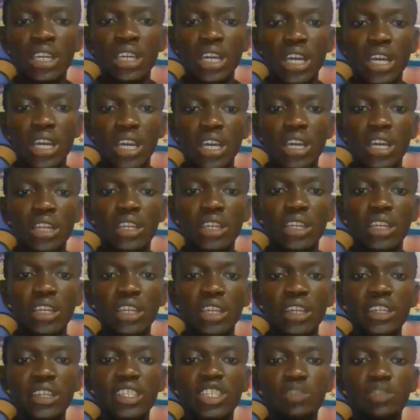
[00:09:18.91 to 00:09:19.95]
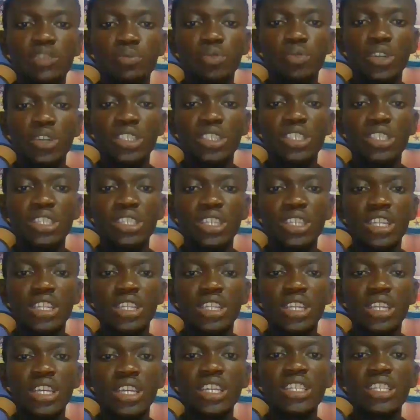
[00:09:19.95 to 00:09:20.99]
uh, they each politics
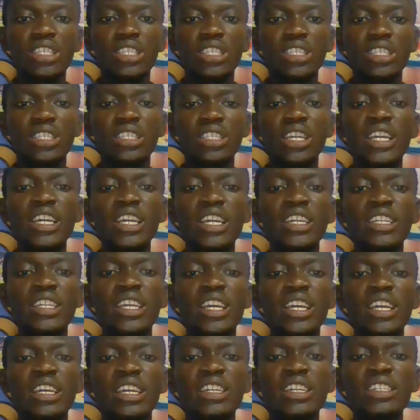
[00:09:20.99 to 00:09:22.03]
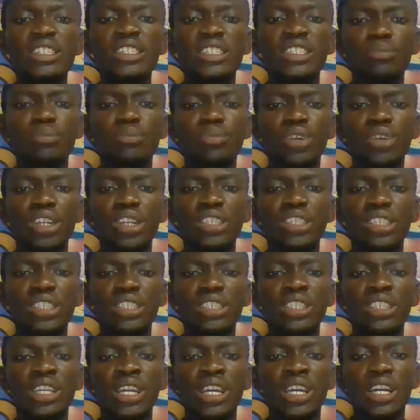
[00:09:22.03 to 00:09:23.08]
they each they, they each
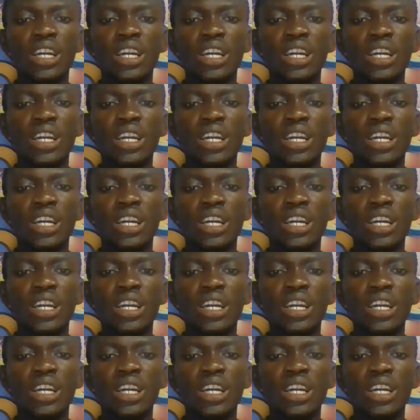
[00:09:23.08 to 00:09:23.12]
politics